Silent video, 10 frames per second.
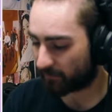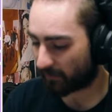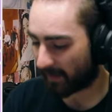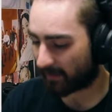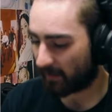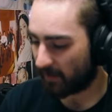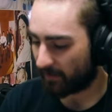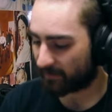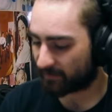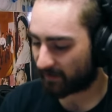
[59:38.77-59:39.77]
So like
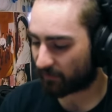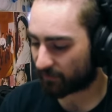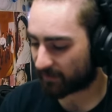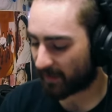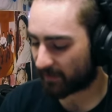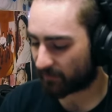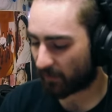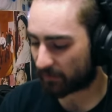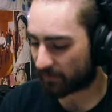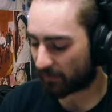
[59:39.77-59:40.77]
the sticker set's
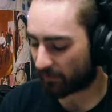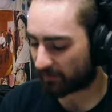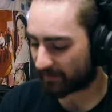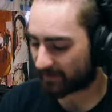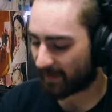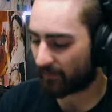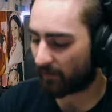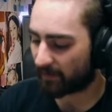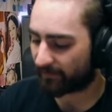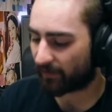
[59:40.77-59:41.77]
always going to look the
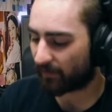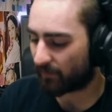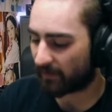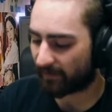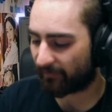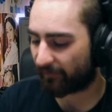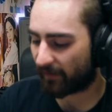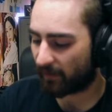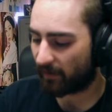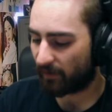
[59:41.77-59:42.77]
same, but it's going to be
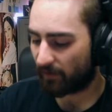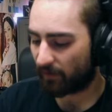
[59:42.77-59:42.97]
different.